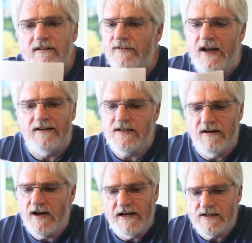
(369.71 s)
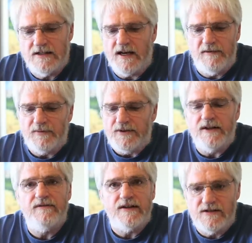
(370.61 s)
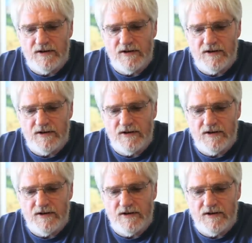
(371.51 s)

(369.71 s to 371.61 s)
now, Terry, I just can't believe this.